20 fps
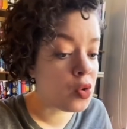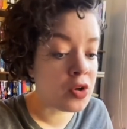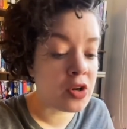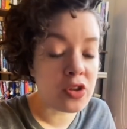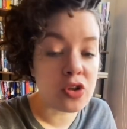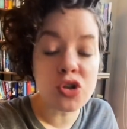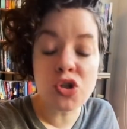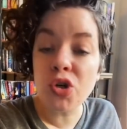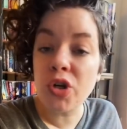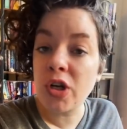to
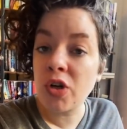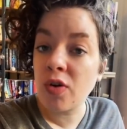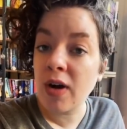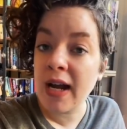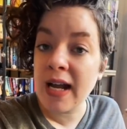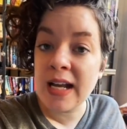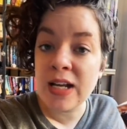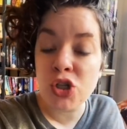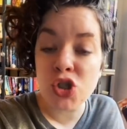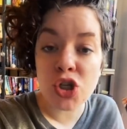the shooting
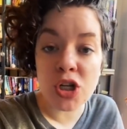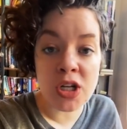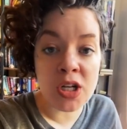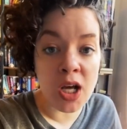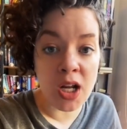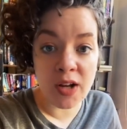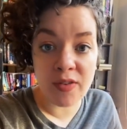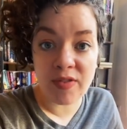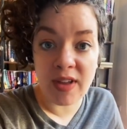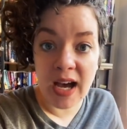range.
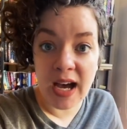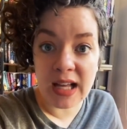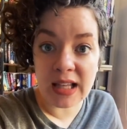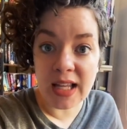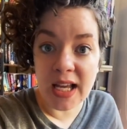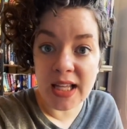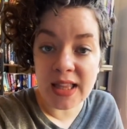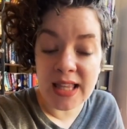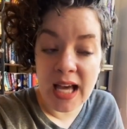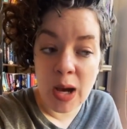None of that.
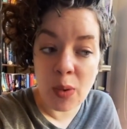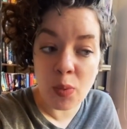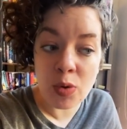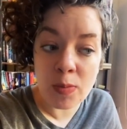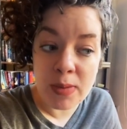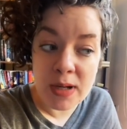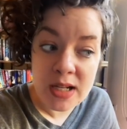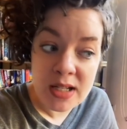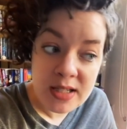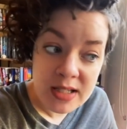Like that would
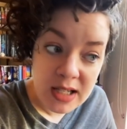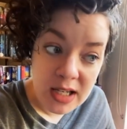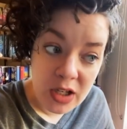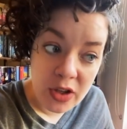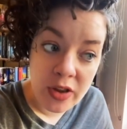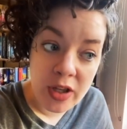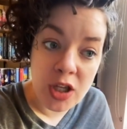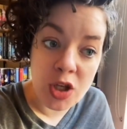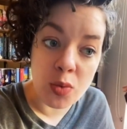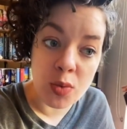be a skill
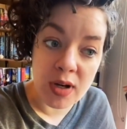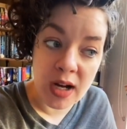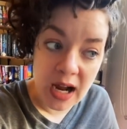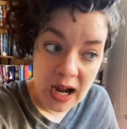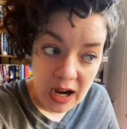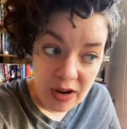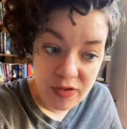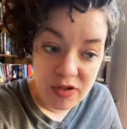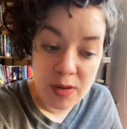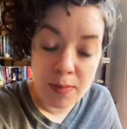that you would
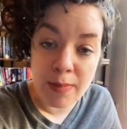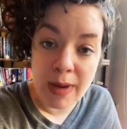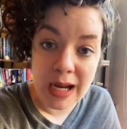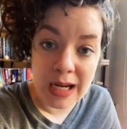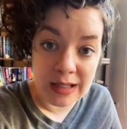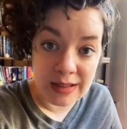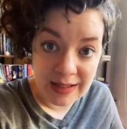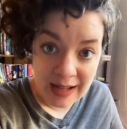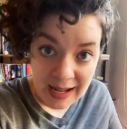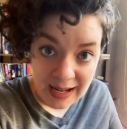have to
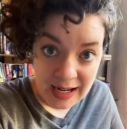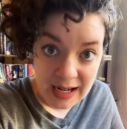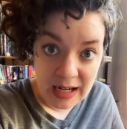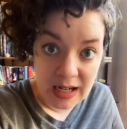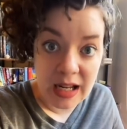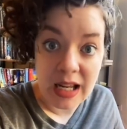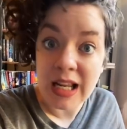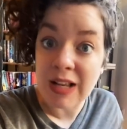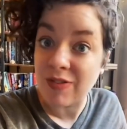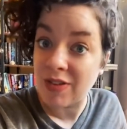
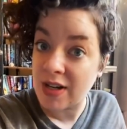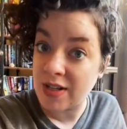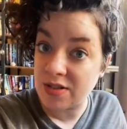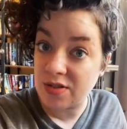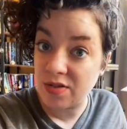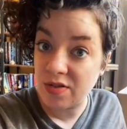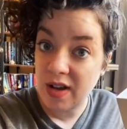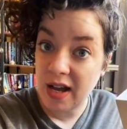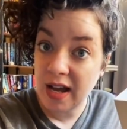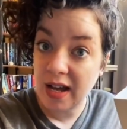maintain, even as a
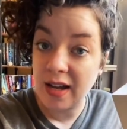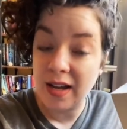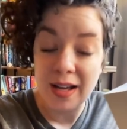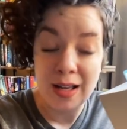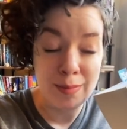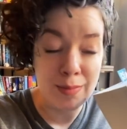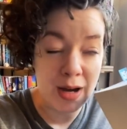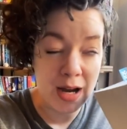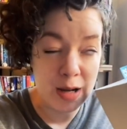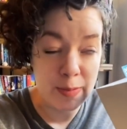fae,
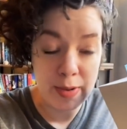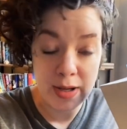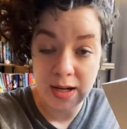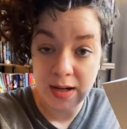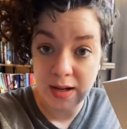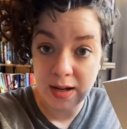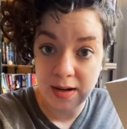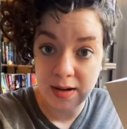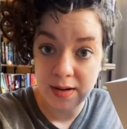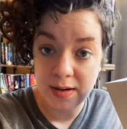in my
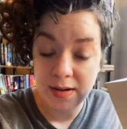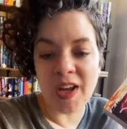opinion.